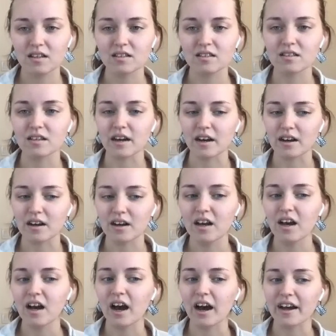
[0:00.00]
Yeah.
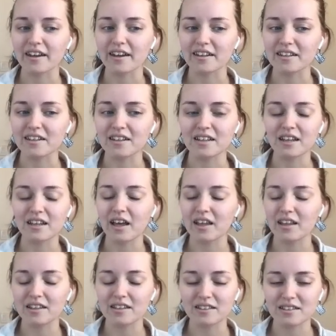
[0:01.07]
I
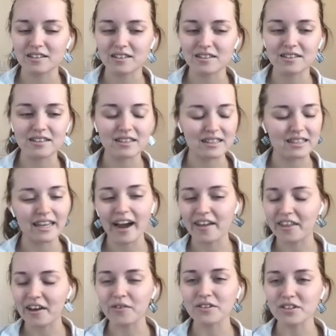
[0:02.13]
yeah,
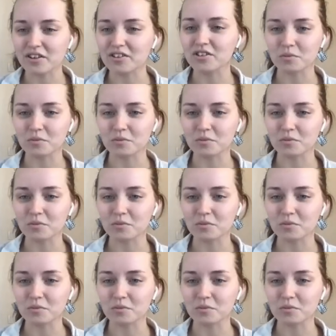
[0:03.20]
that was also